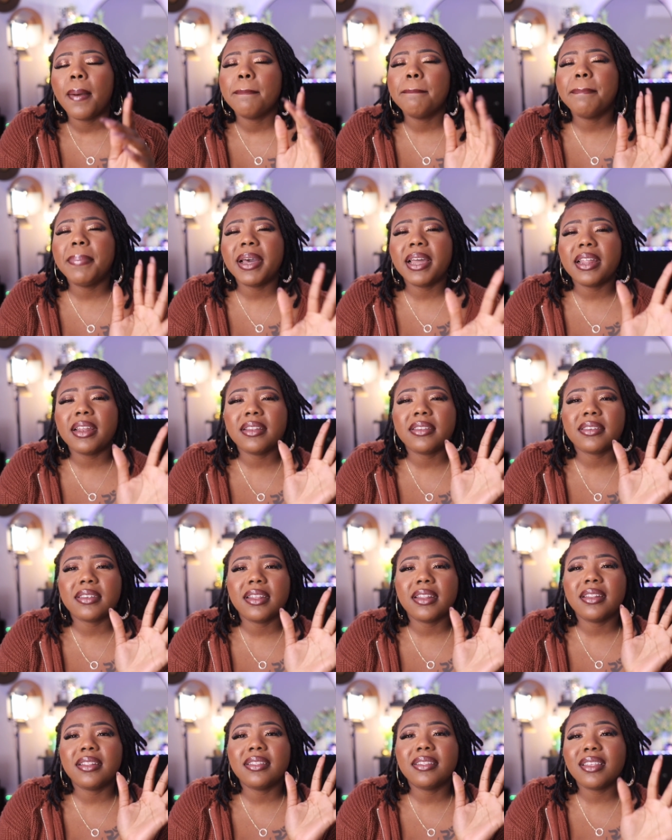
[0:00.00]
But
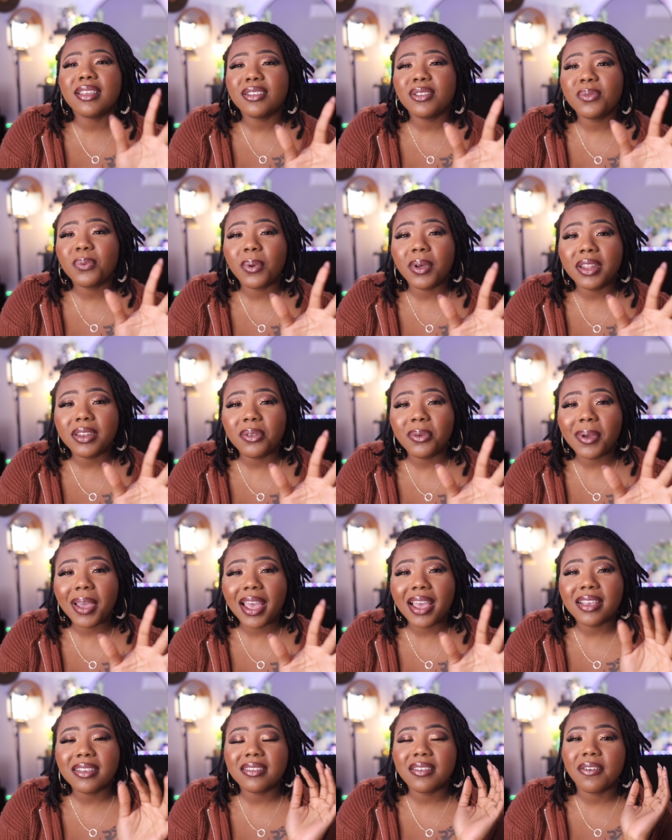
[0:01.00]
this one, you
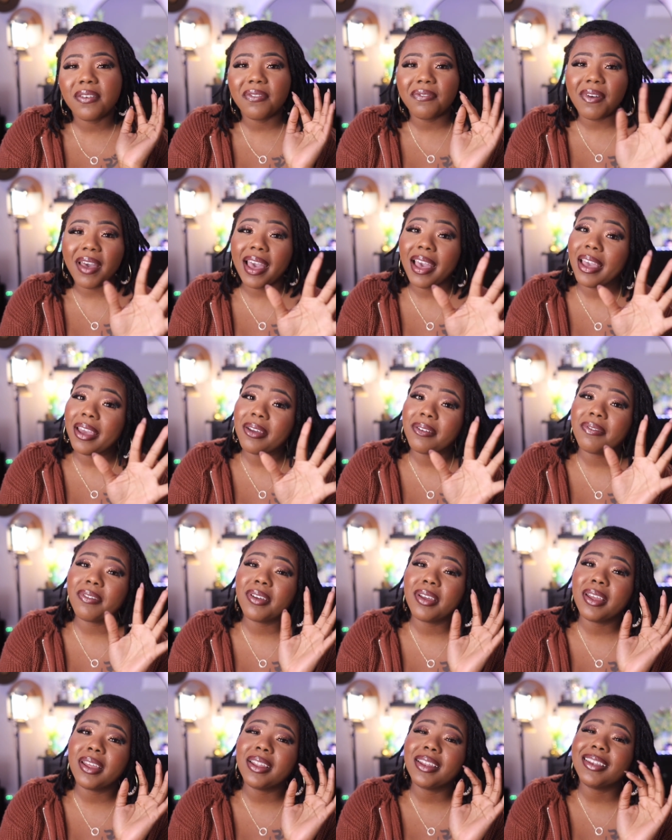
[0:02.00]
guys, 5
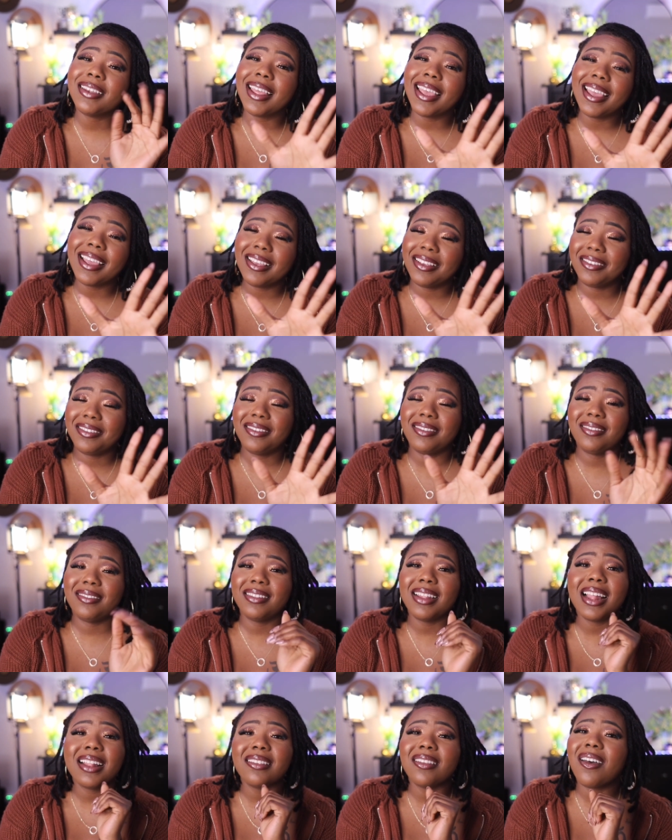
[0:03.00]
days.
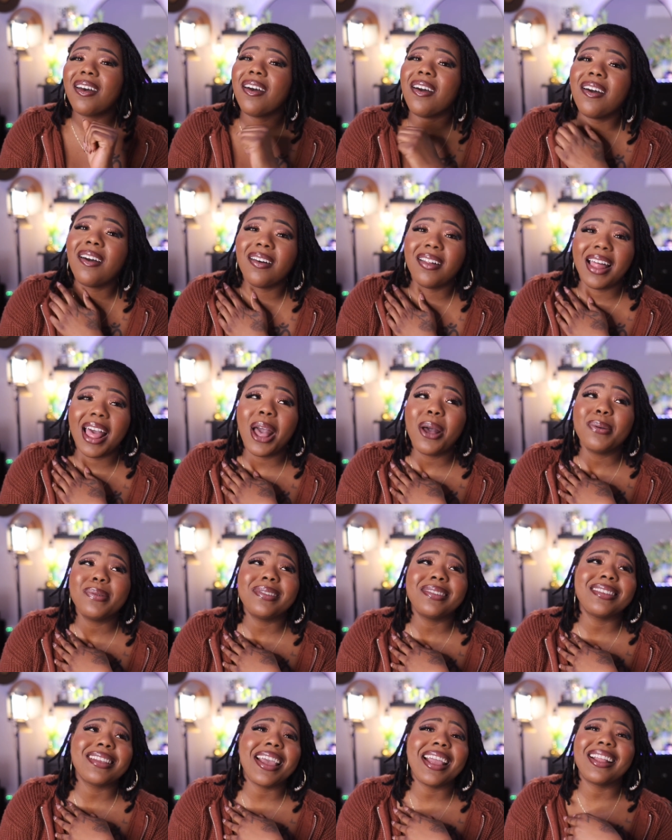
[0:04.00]
That's all. I
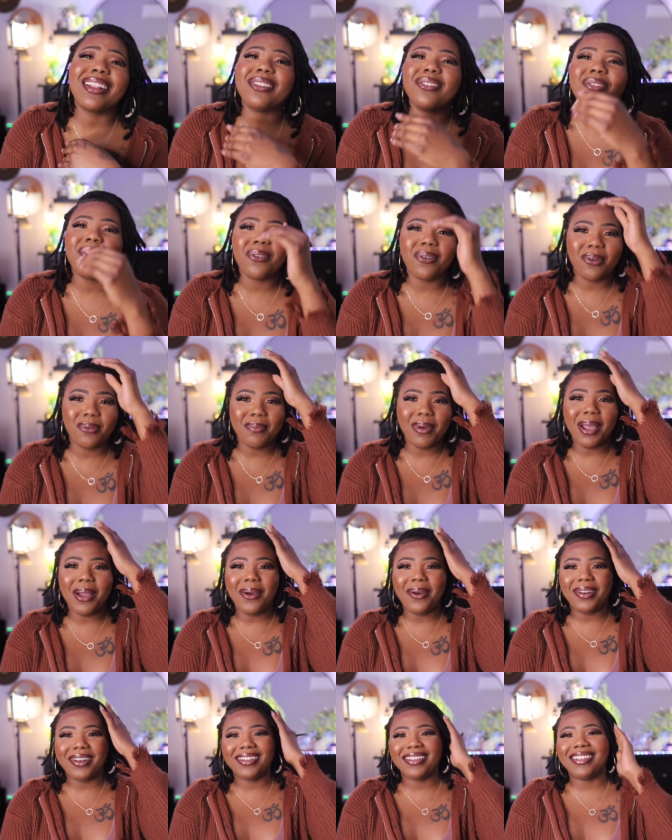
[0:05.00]
was like, no, my
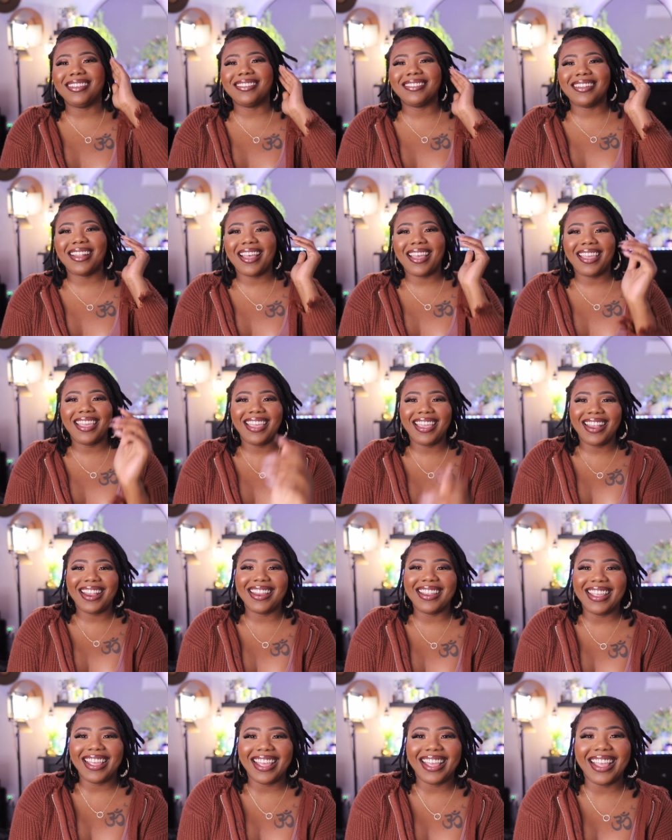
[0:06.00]
order is not here
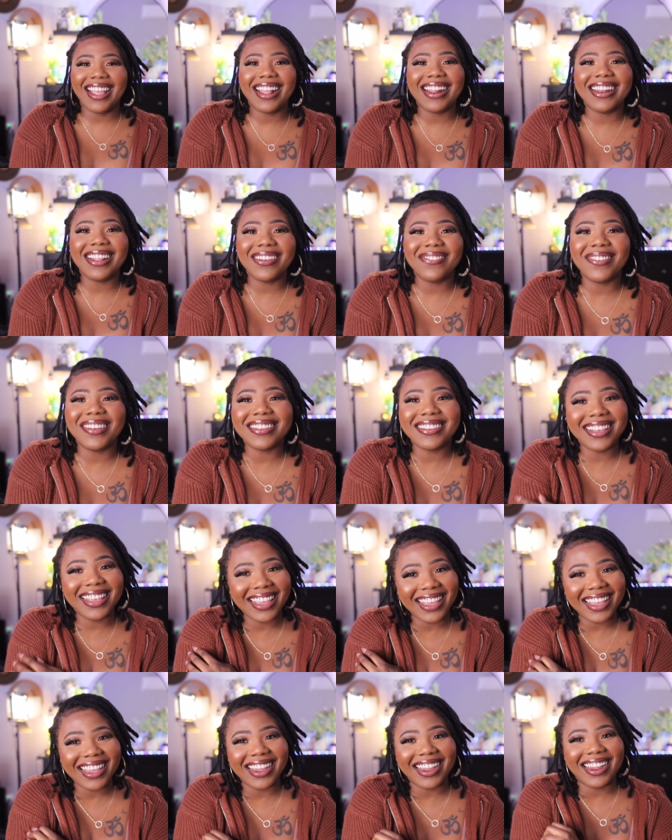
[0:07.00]
yet, and it was
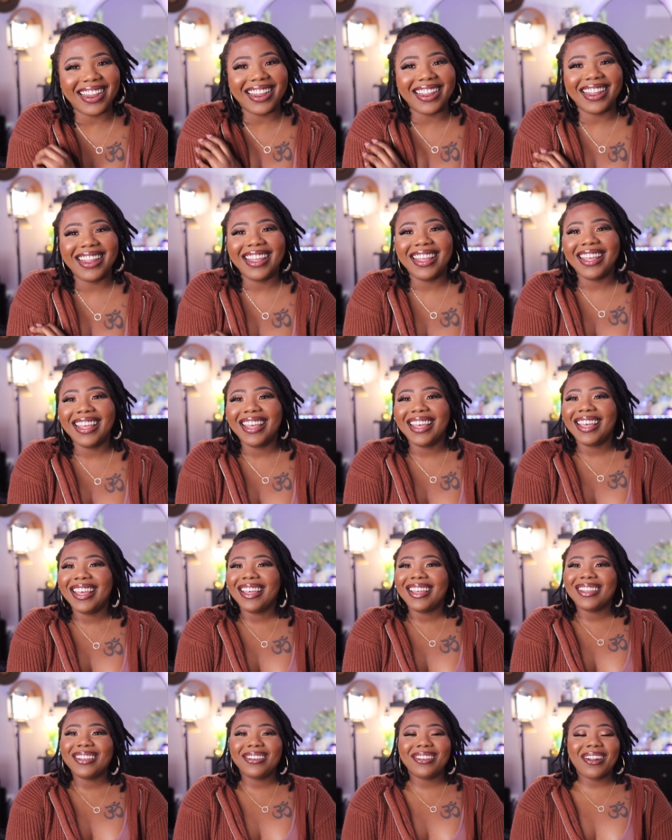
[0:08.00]
here.
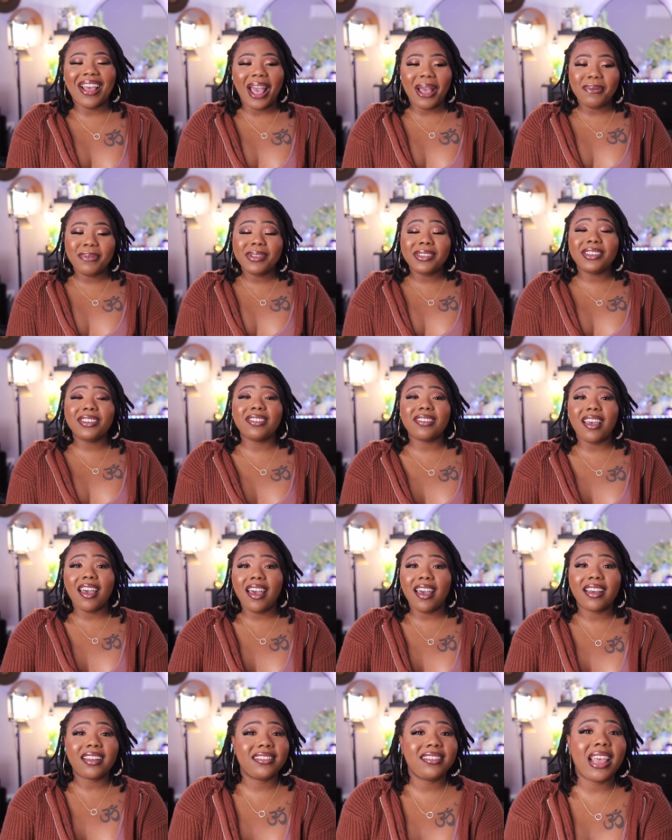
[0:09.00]
You know, I was
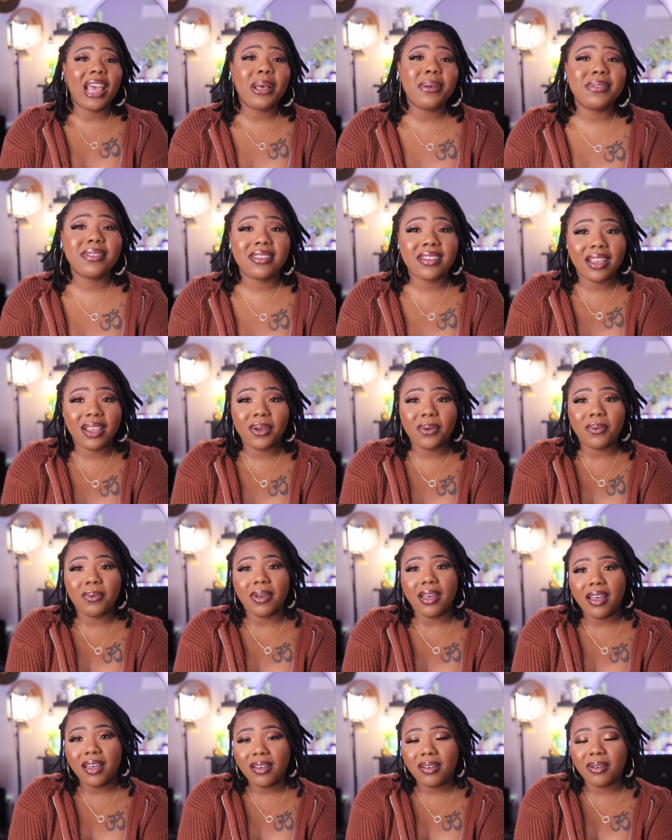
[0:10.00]
shocked. I was like,
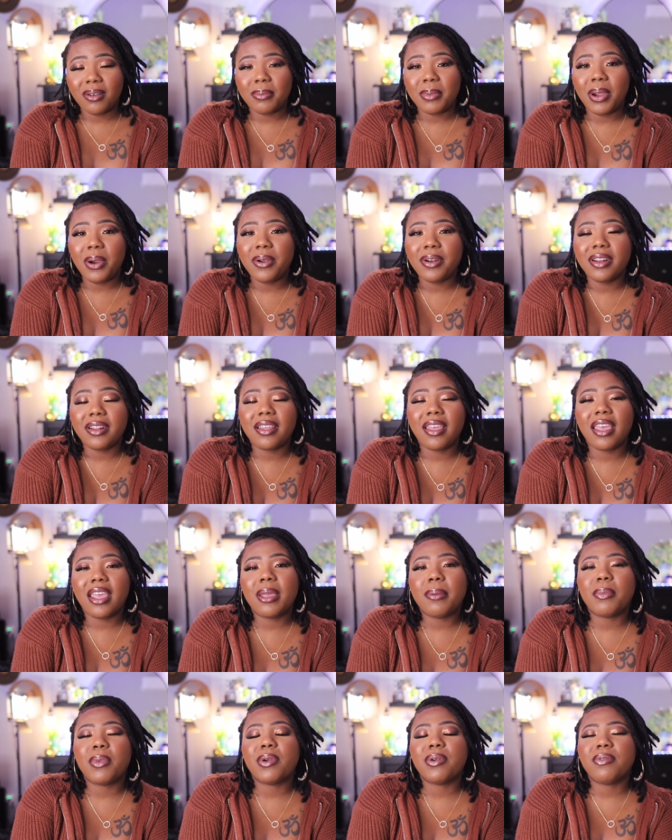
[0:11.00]
wow, my order
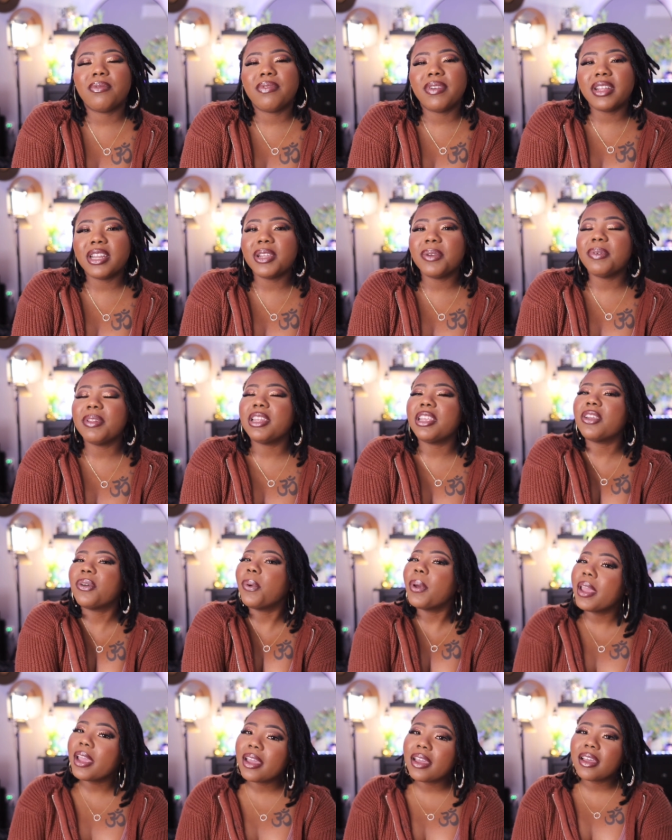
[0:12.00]
came really, really
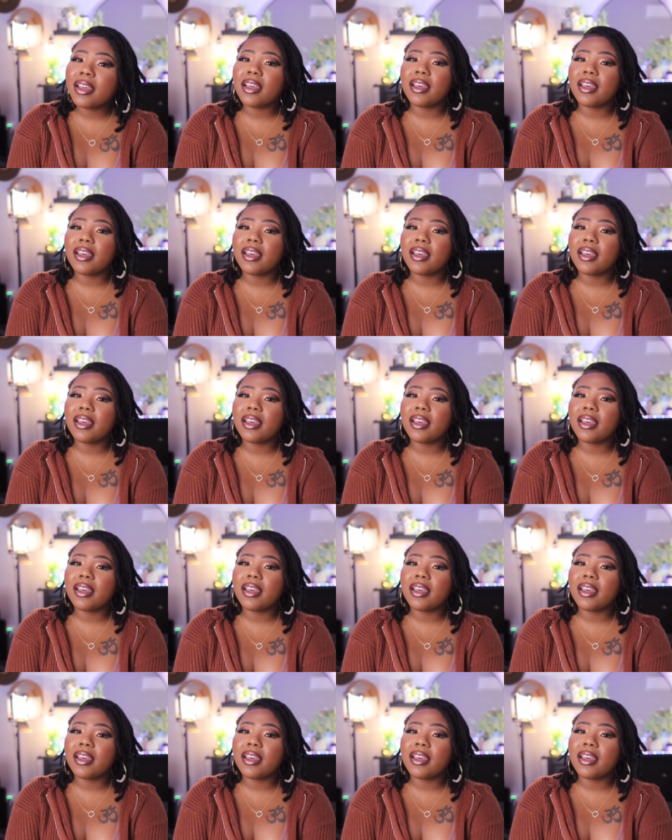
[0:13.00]
quick.